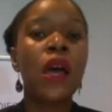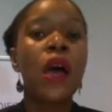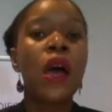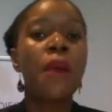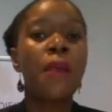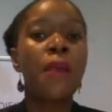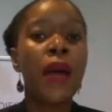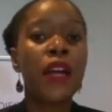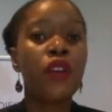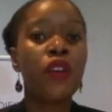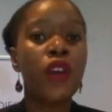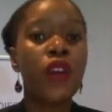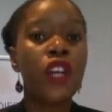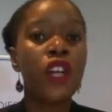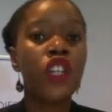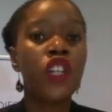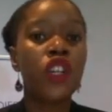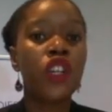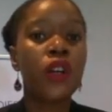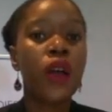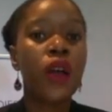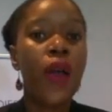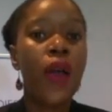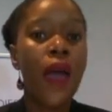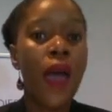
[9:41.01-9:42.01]

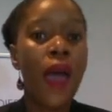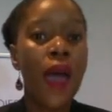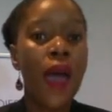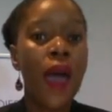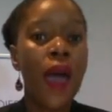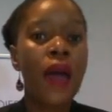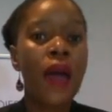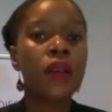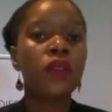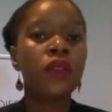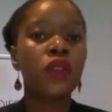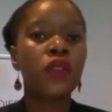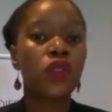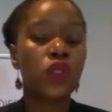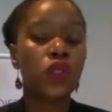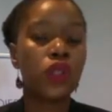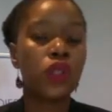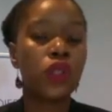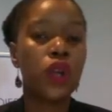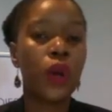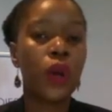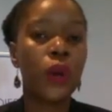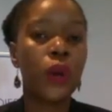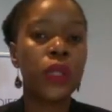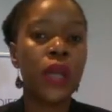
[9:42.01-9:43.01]
migration has
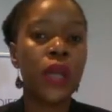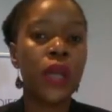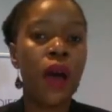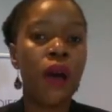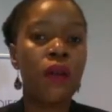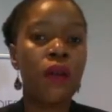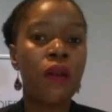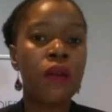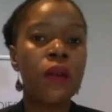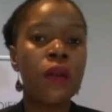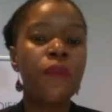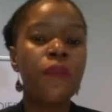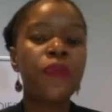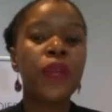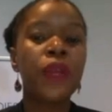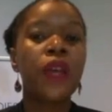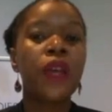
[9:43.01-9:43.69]
slowed down.